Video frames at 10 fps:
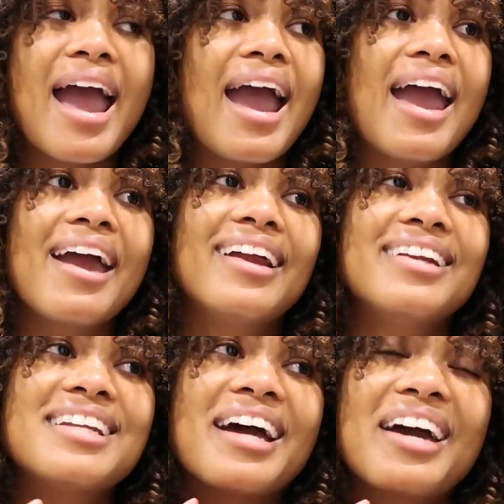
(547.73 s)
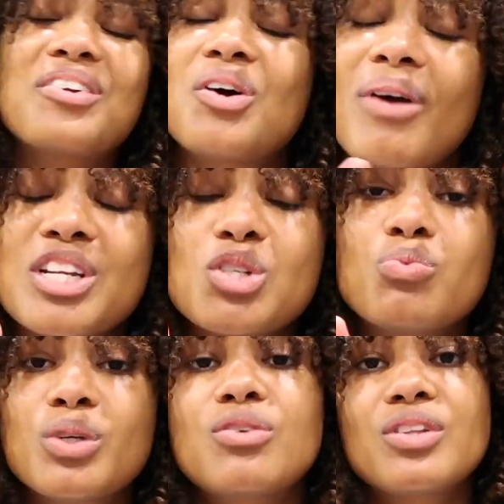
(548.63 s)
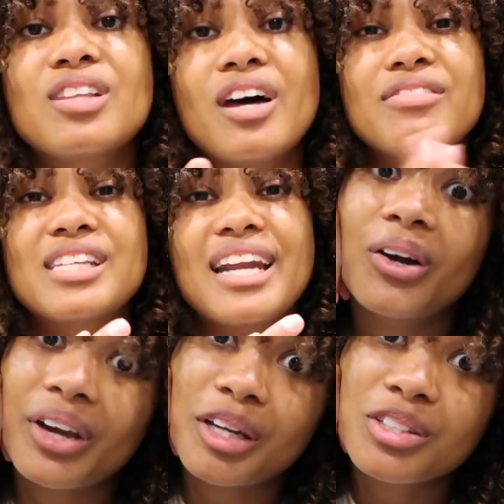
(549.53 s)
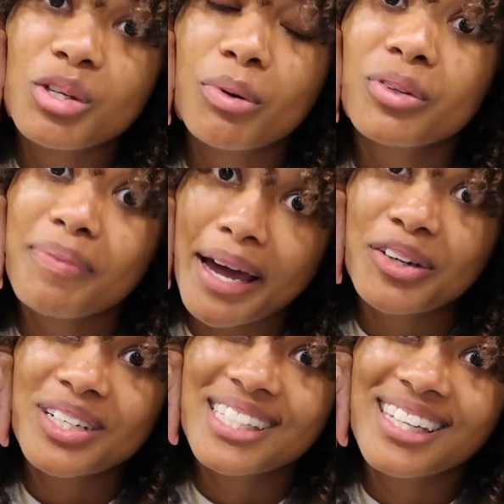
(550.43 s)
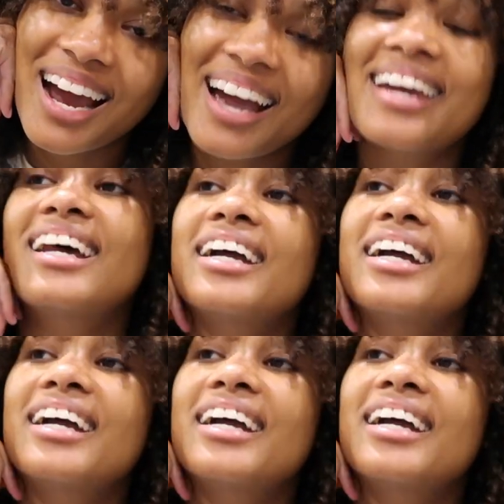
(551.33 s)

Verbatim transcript: and I don't know, I just really, really loved Okay, so both batteries died.